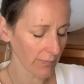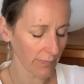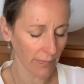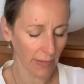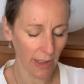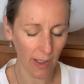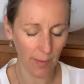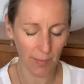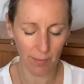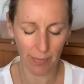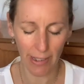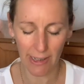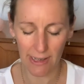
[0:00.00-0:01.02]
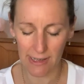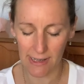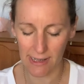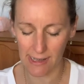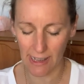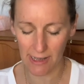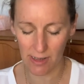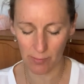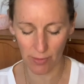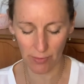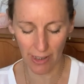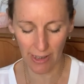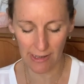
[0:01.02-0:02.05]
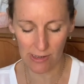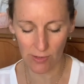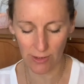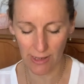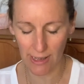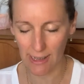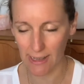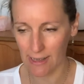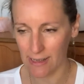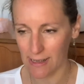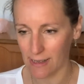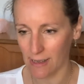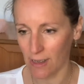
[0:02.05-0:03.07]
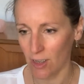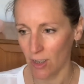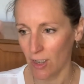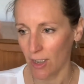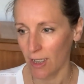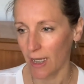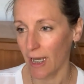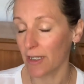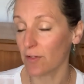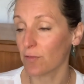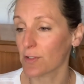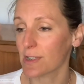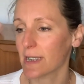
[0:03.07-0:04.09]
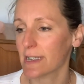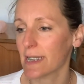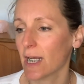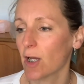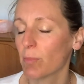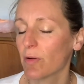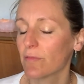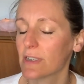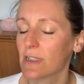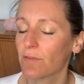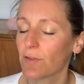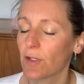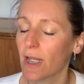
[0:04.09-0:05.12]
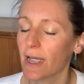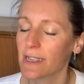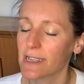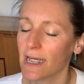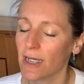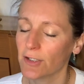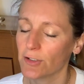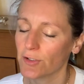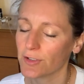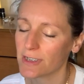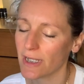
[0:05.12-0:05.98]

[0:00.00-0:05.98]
And coming back into center, both hands on knees. And if you're sitting up, obviously if you're lying down, you're not